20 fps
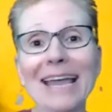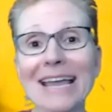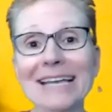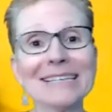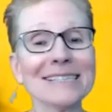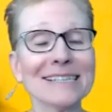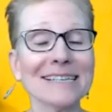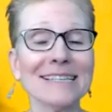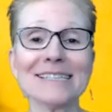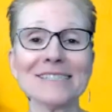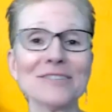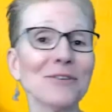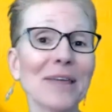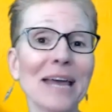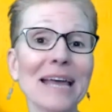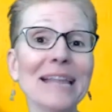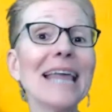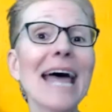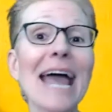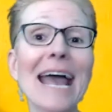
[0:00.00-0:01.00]
And so
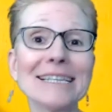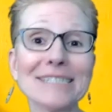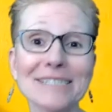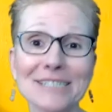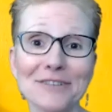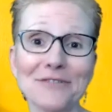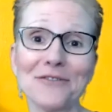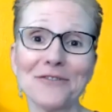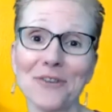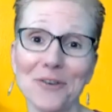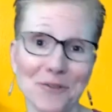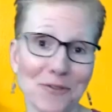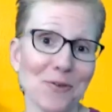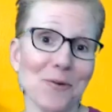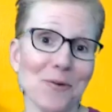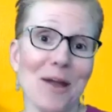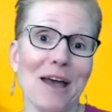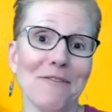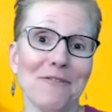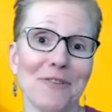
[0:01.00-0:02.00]
they lasted for
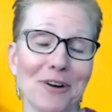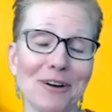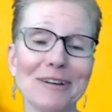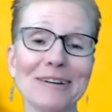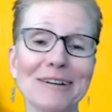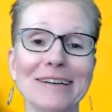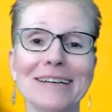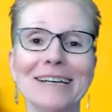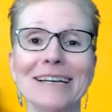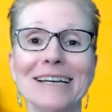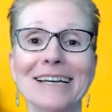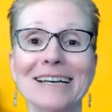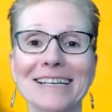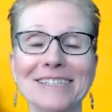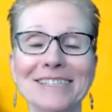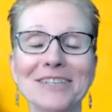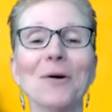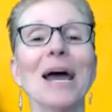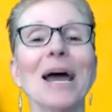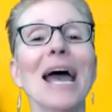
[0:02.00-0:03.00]
forever.
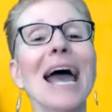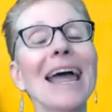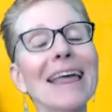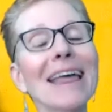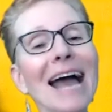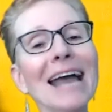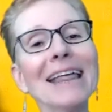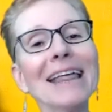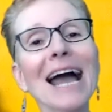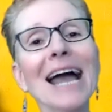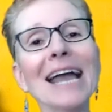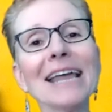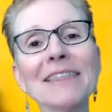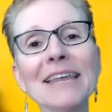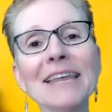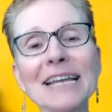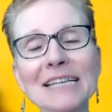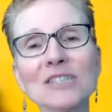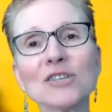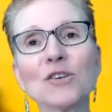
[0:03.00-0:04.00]
So I
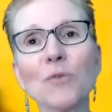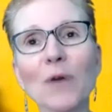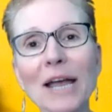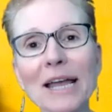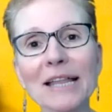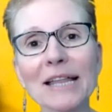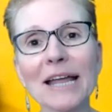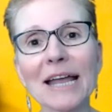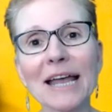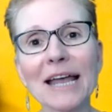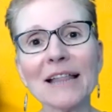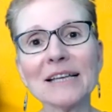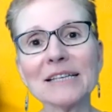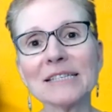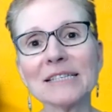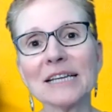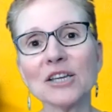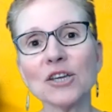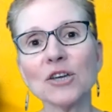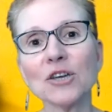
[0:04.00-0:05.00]
think it's great, Alice,
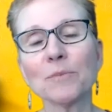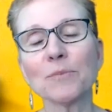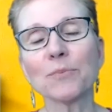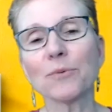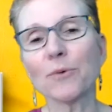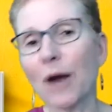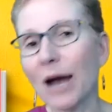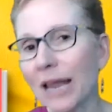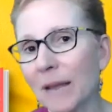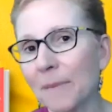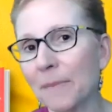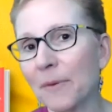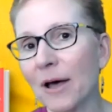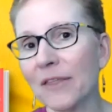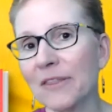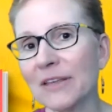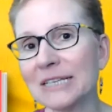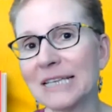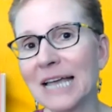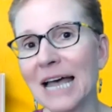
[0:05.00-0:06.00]
that you brought up all
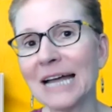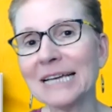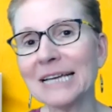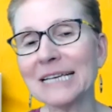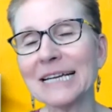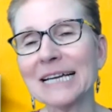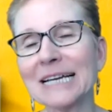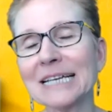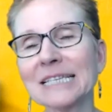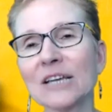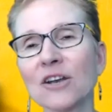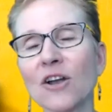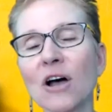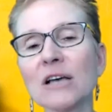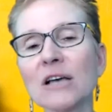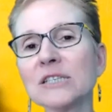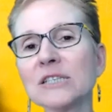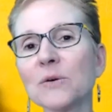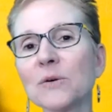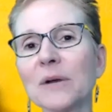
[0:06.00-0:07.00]
these ideas and
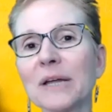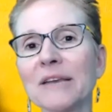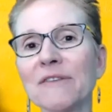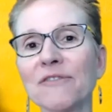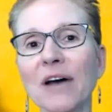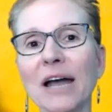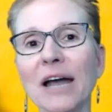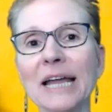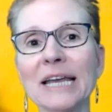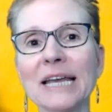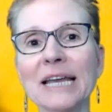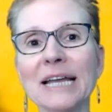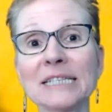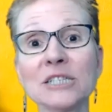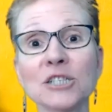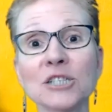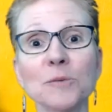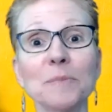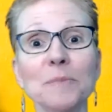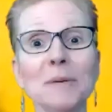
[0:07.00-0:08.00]
also invited us
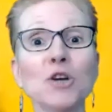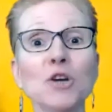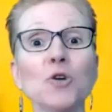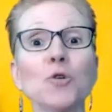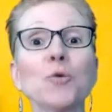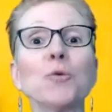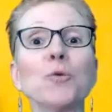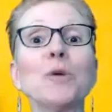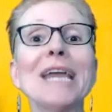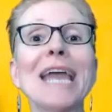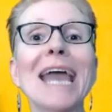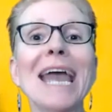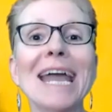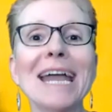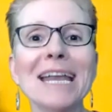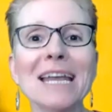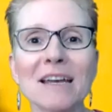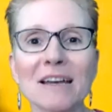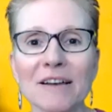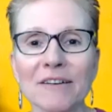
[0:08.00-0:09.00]
to be
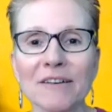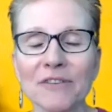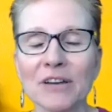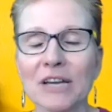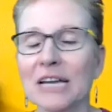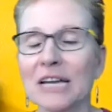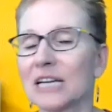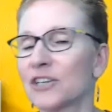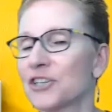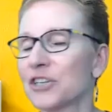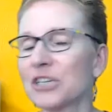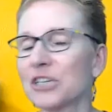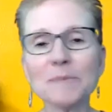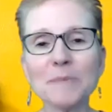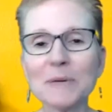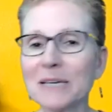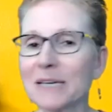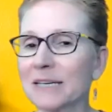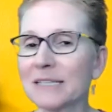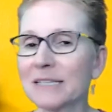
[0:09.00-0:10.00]
creative. Just
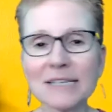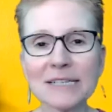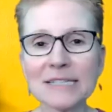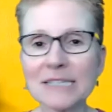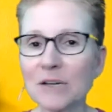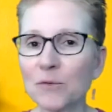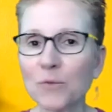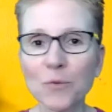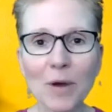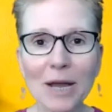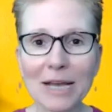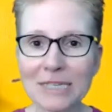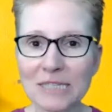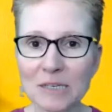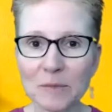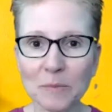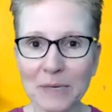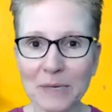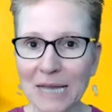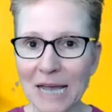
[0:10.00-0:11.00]
because there's a
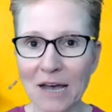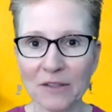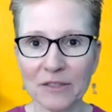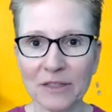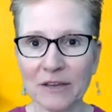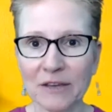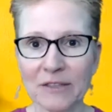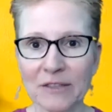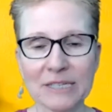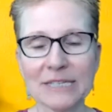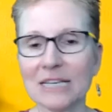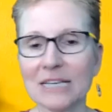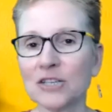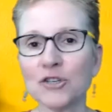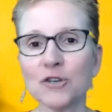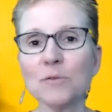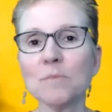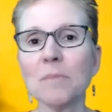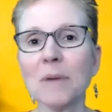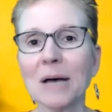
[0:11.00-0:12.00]
recipe out there that says
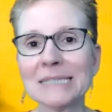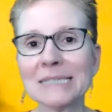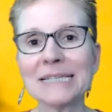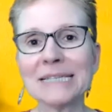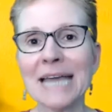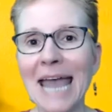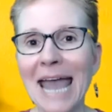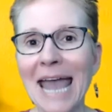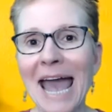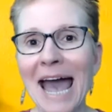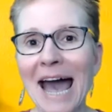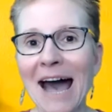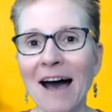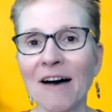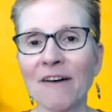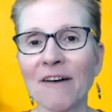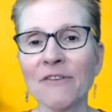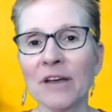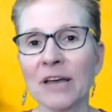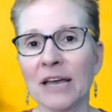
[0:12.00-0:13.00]
you must
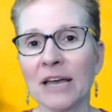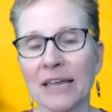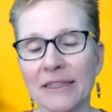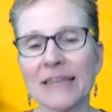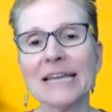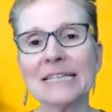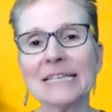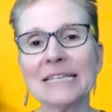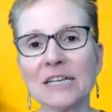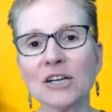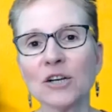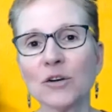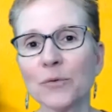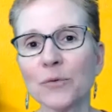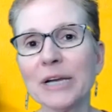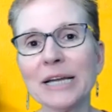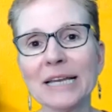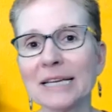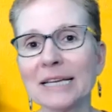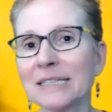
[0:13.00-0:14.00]
have these
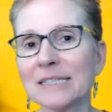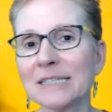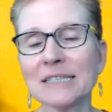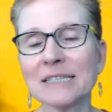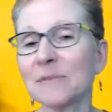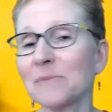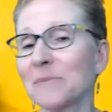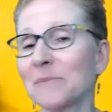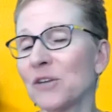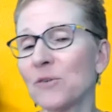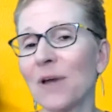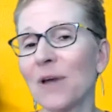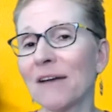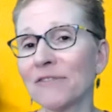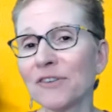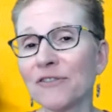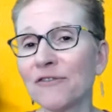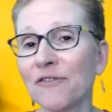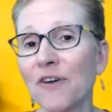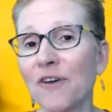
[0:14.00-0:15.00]
ingredients doesn't mean you have
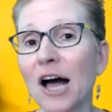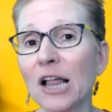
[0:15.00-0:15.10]
to follow.